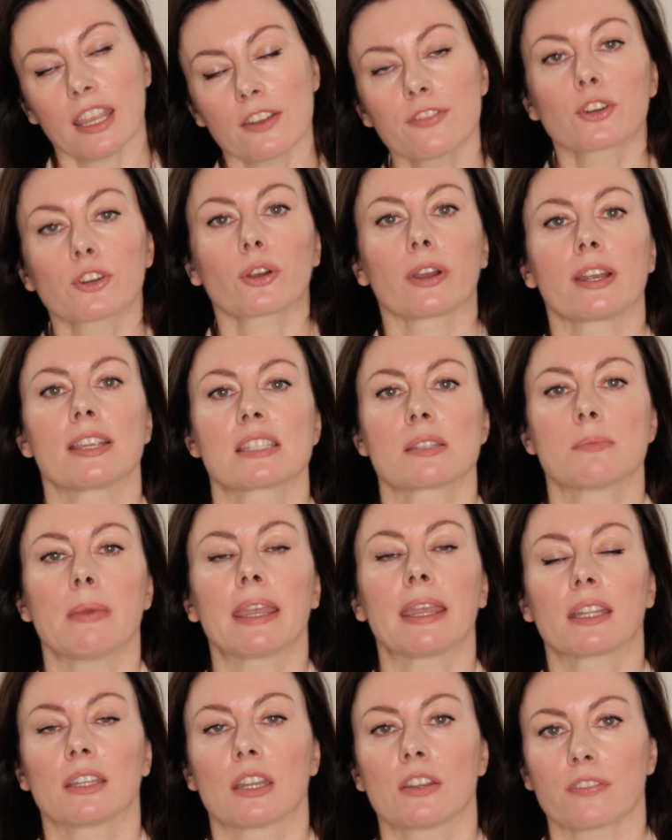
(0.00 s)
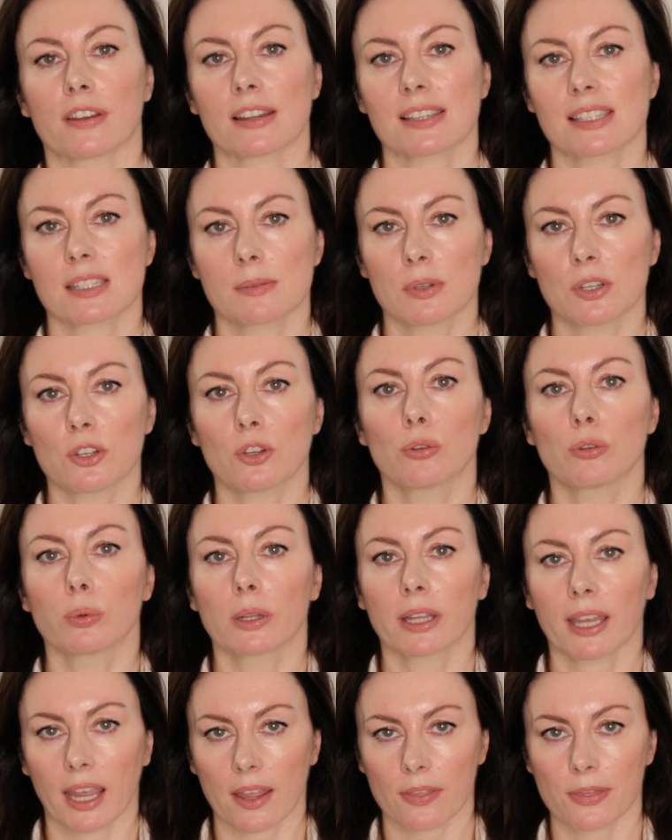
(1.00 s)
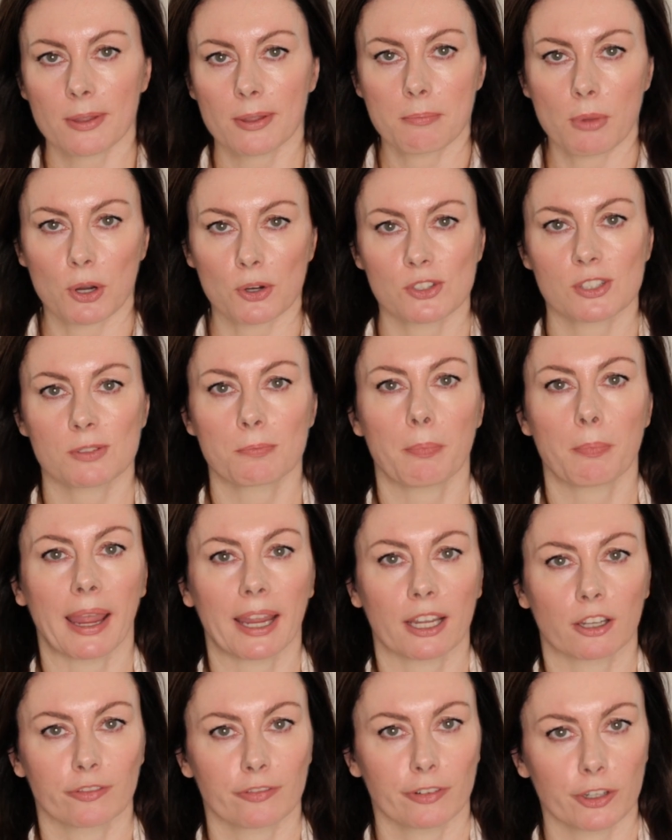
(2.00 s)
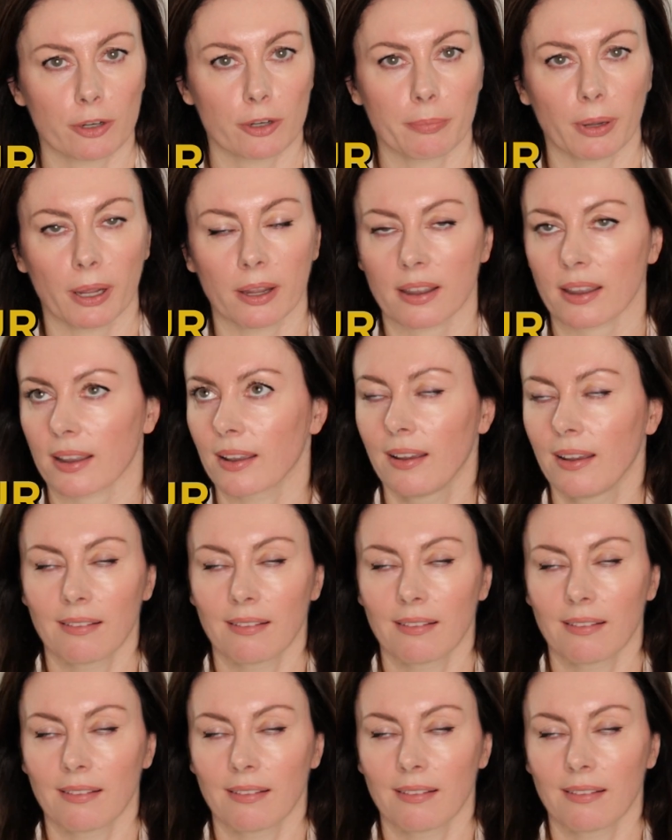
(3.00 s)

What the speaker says: if you're going to make an investment, you will get the most bang for your buck.